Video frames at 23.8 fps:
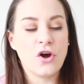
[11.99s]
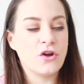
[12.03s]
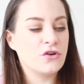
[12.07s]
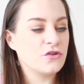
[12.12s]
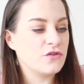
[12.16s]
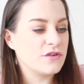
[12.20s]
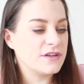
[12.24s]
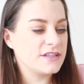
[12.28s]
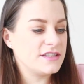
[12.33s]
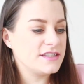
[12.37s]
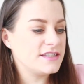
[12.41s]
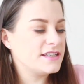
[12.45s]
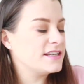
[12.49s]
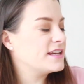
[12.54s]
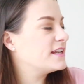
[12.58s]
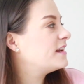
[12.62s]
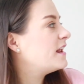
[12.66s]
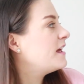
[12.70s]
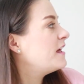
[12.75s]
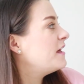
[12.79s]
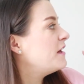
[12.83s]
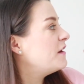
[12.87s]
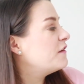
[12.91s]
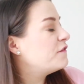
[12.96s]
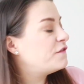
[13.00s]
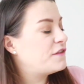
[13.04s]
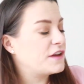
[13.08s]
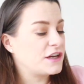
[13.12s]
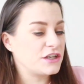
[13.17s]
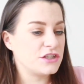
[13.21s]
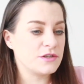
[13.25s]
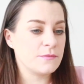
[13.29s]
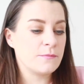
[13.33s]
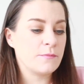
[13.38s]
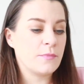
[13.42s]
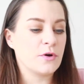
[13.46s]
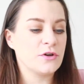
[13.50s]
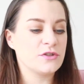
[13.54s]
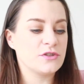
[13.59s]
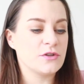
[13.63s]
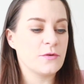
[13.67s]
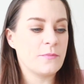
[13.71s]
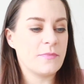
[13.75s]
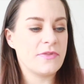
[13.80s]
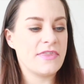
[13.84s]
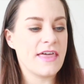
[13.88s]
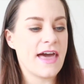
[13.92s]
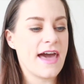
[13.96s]
non-Christian fiction
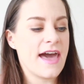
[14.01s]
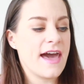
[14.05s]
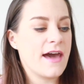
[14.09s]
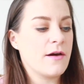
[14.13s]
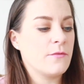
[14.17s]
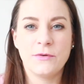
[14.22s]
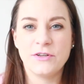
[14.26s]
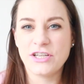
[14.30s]
books up there,